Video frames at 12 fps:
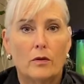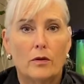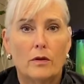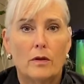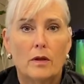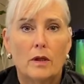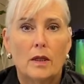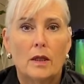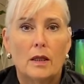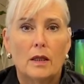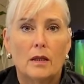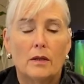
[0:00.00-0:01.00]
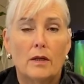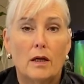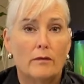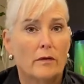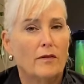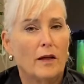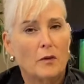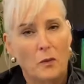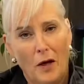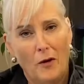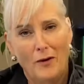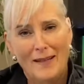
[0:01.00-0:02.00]
could not
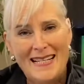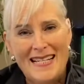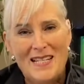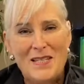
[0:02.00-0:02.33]
reflect well.